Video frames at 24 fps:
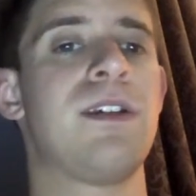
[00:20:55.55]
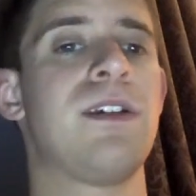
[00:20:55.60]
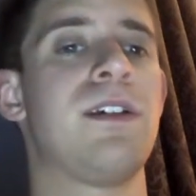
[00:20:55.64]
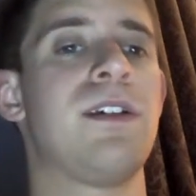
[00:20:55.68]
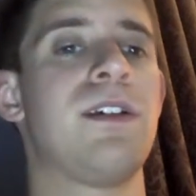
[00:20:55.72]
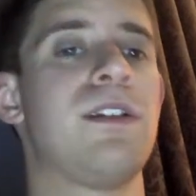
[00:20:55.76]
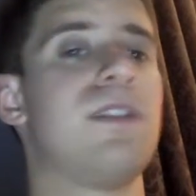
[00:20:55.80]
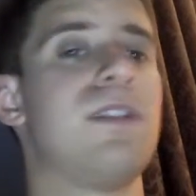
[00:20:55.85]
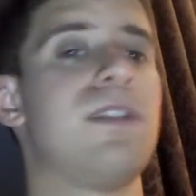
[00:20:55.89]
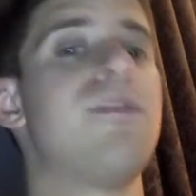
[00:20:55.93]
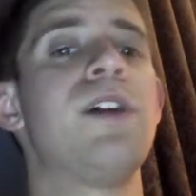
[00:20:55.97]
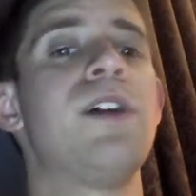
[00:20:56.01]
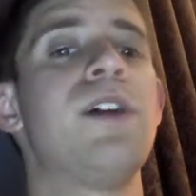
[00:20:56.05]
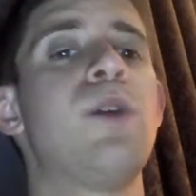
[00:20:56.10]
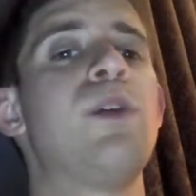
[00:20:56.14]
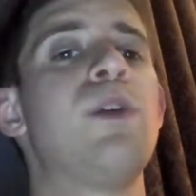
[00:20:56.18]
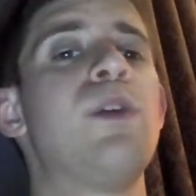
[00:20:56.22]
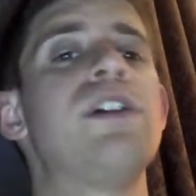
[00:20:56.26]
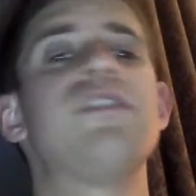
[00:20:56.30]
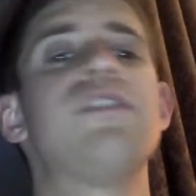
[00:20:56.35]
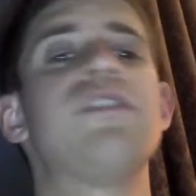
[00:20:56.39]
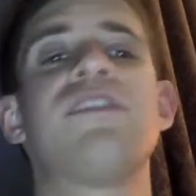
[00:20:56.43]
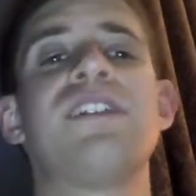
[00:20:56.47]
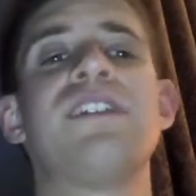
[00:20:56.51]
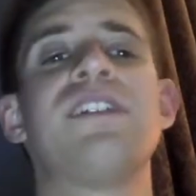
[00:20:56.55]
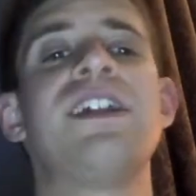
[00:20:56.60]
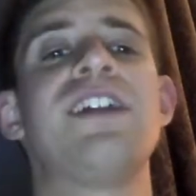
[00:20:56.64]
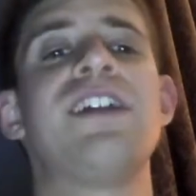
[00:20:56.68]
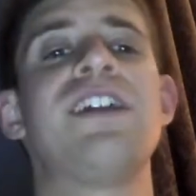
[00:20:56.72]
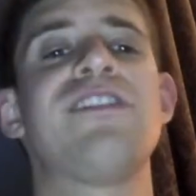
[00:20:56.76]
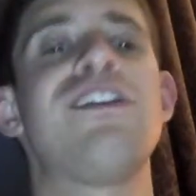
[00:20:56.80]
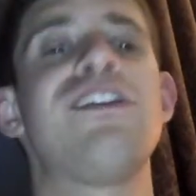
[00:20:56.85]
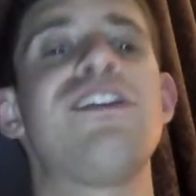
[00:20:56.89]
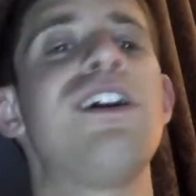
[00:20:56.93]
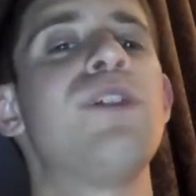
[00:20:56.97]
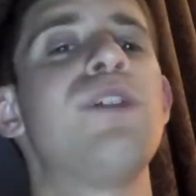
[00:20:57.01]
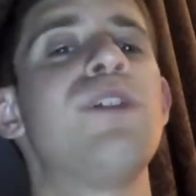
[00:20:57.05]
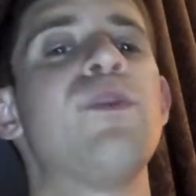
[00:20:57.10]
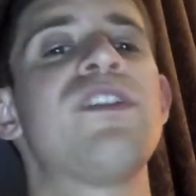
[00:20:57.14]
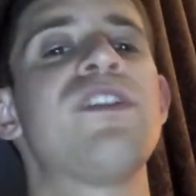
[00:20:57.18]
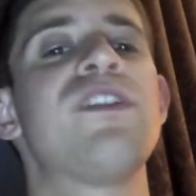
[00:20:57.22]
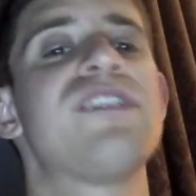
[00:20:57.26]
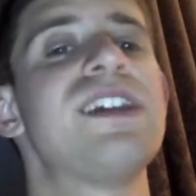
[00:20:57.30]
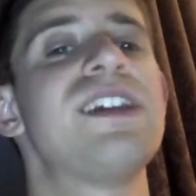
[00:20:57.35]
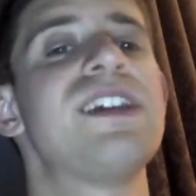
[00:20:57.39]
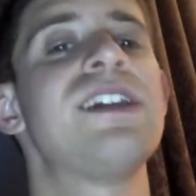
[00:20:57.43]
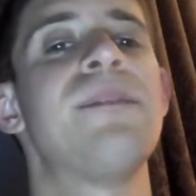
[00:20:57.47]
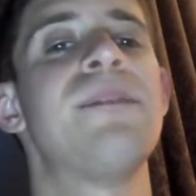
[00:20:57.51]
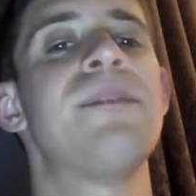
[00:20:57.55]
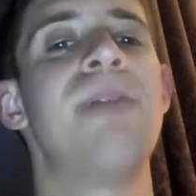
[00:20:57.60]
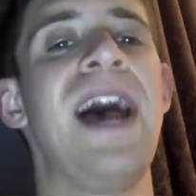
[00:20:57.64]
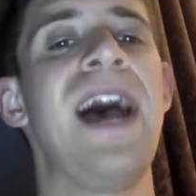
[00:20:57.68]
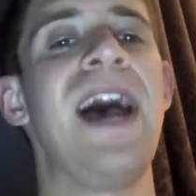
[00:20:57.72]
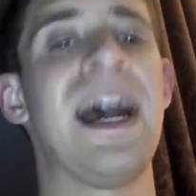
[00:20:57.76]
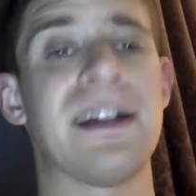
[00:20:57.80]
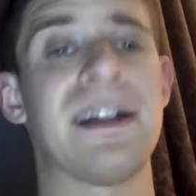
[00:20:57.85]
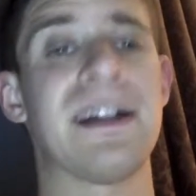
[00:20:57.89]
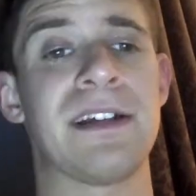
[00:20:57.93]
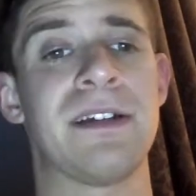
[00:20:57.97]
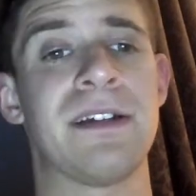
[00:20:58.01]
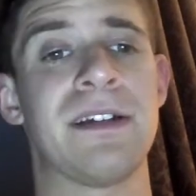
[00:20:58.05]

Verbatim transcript: Deville went on to say that Charlotte was taken aback